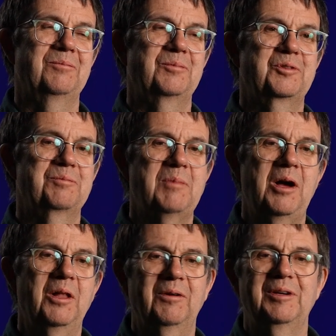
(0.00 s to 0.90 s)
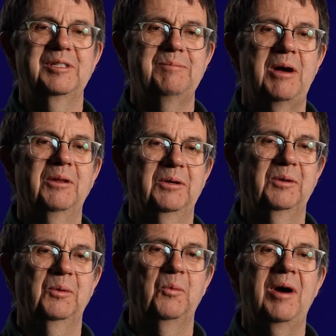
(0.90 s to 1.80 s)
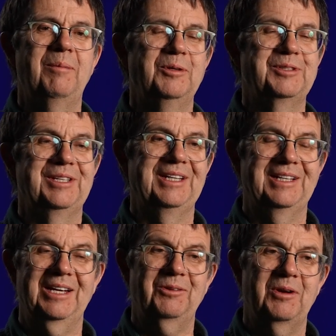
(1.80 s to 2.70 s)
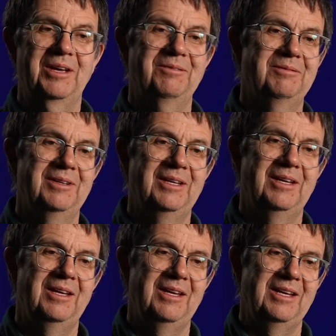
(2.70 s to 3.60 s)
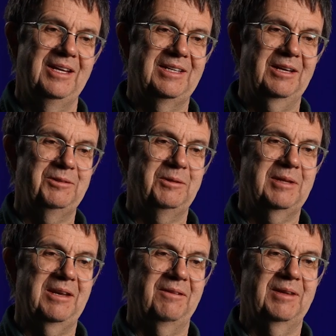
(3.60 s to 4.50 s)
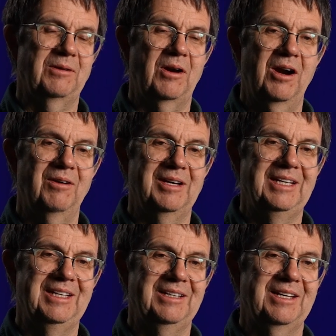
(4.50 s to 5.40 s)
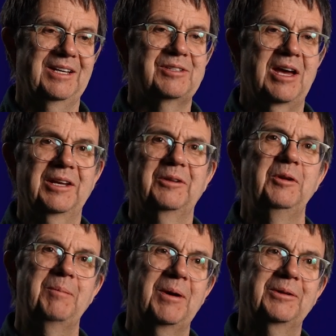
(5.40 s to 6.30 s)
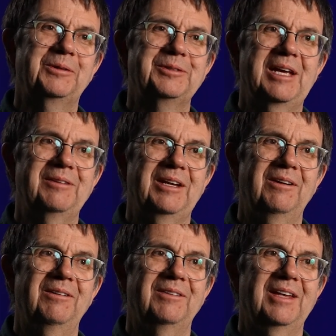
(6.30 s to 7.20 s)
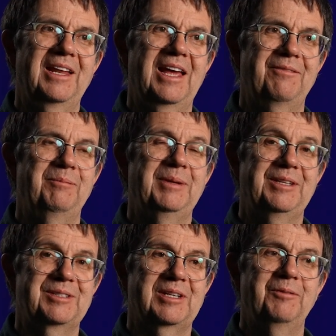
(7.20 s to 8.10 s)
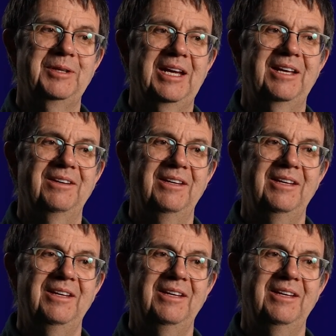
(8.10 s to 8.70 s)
smaller and smaller wobbles in the electron, it tells you that if there are any exotic new particles out there that haven't been discovered yet,